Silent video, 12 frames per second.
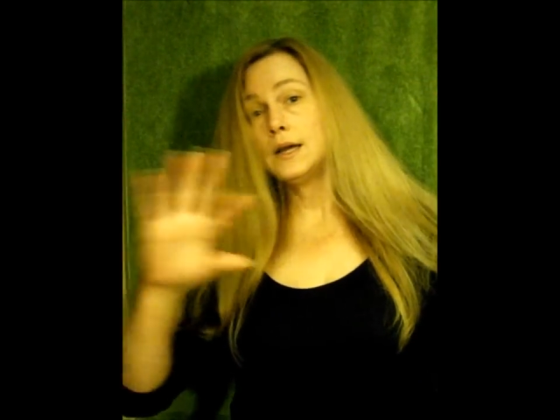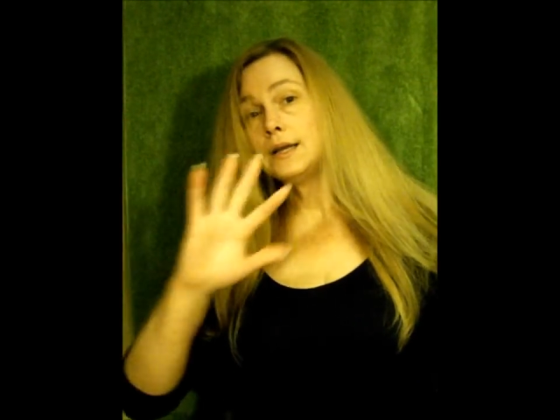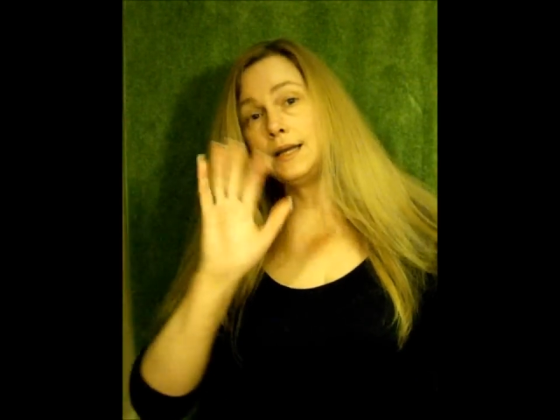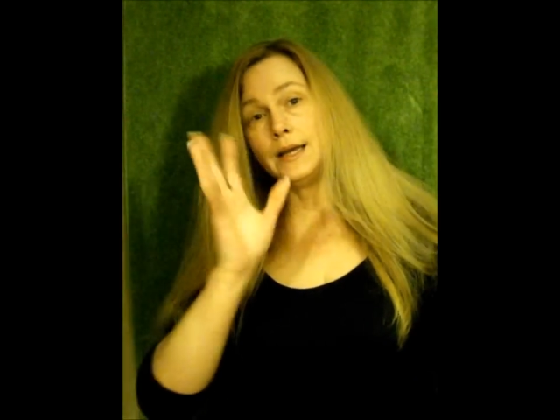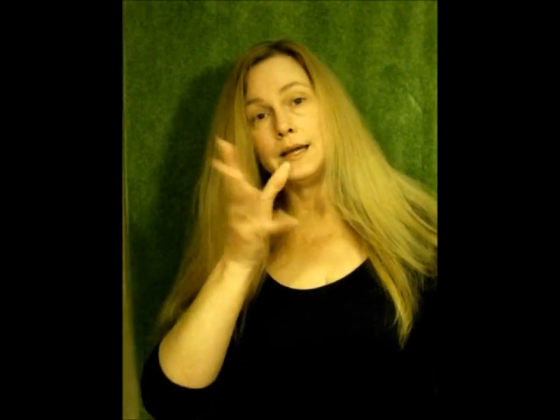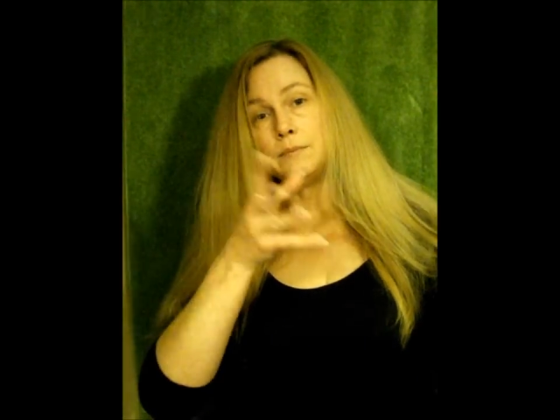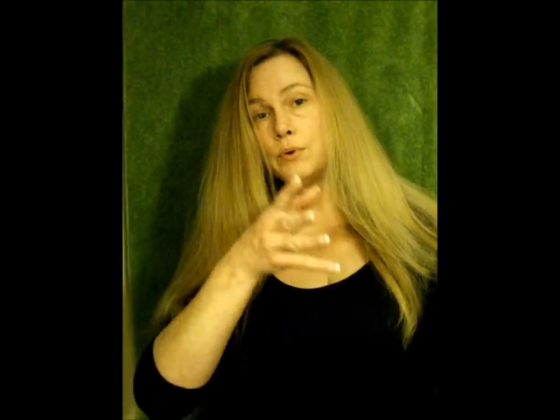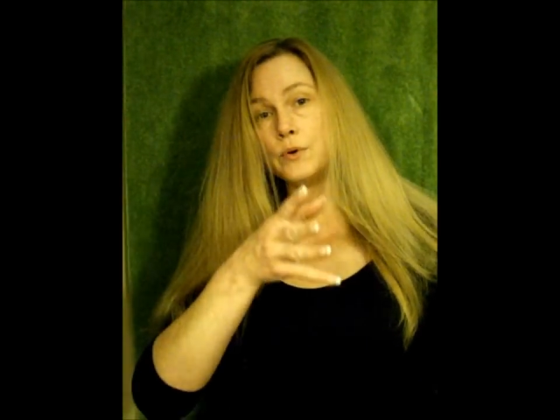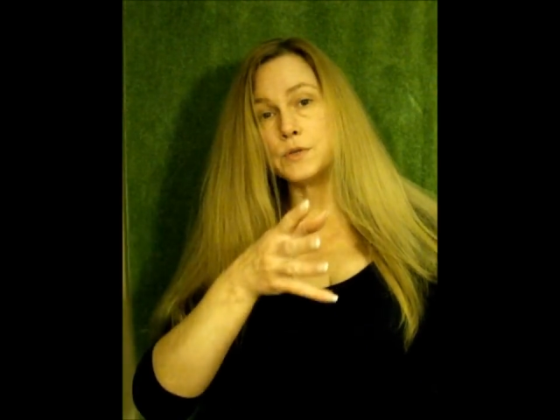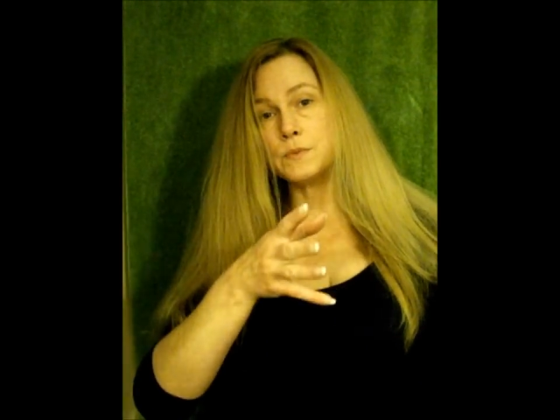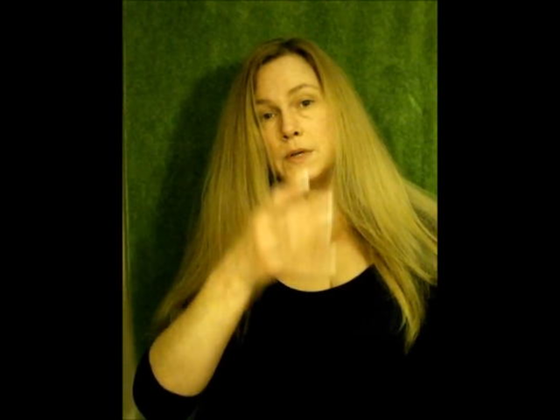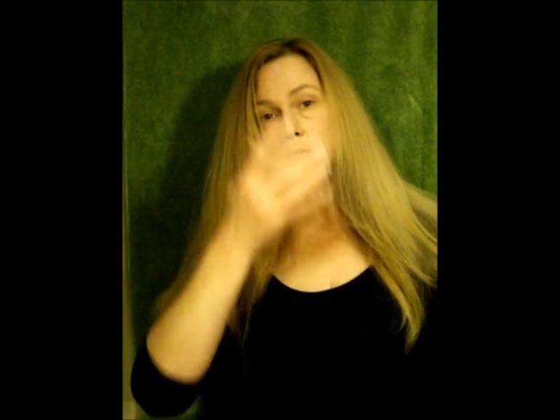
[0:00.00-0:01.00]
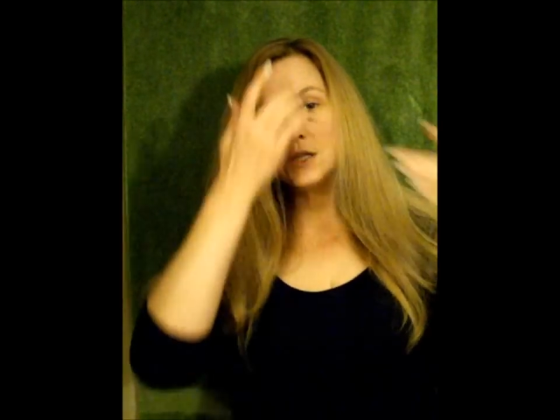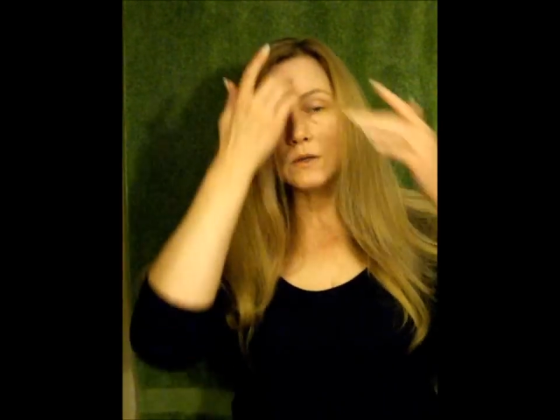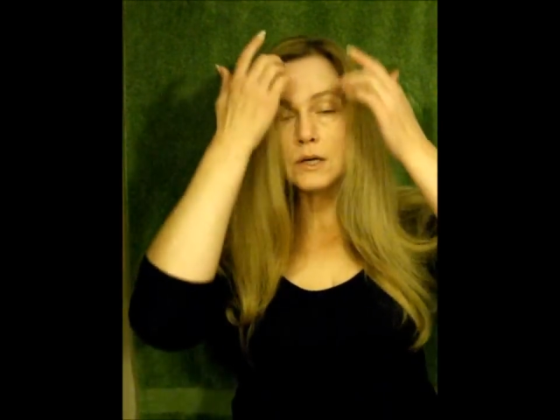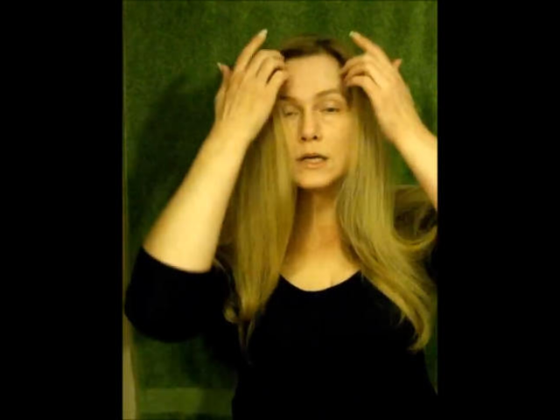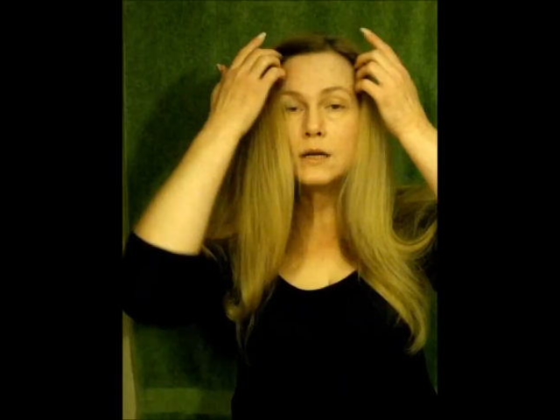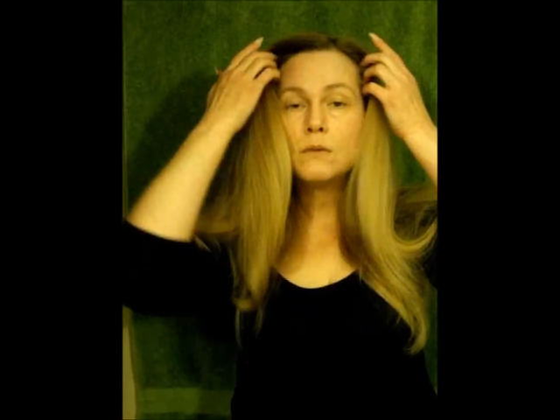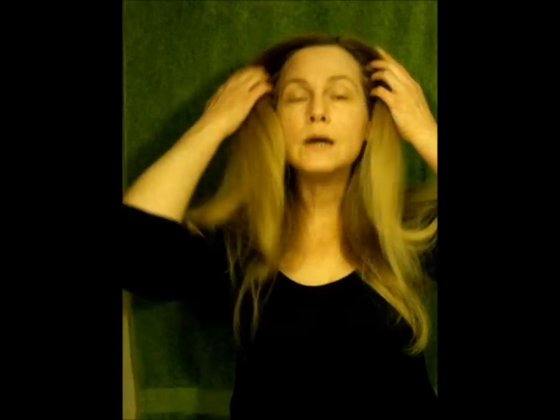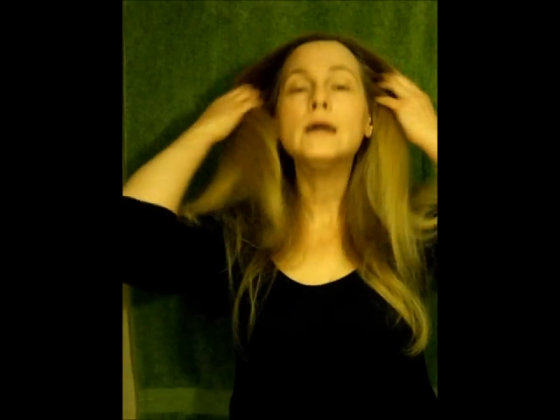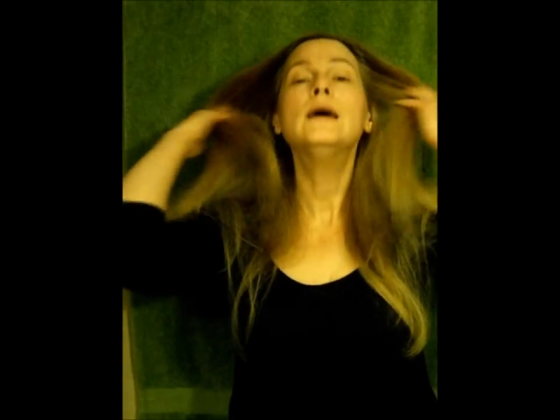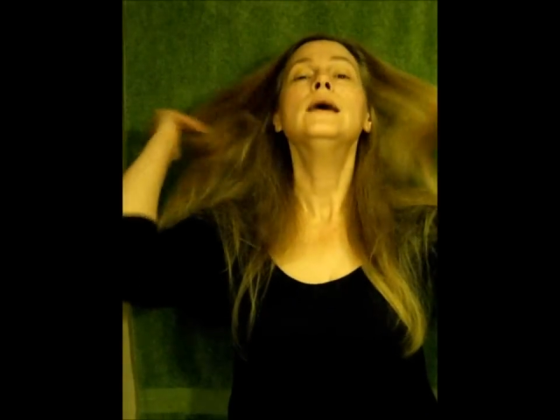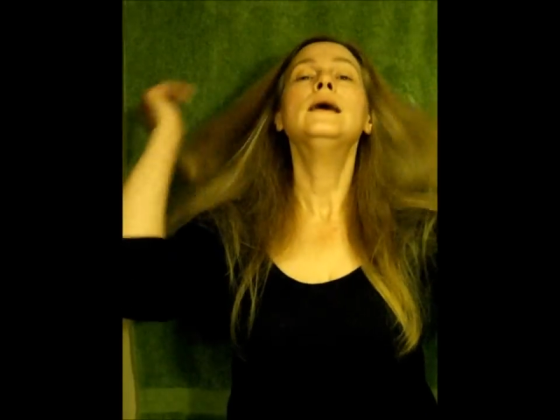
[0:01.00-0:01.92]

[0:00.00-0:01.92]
Yeah, it bores me too. Anyway,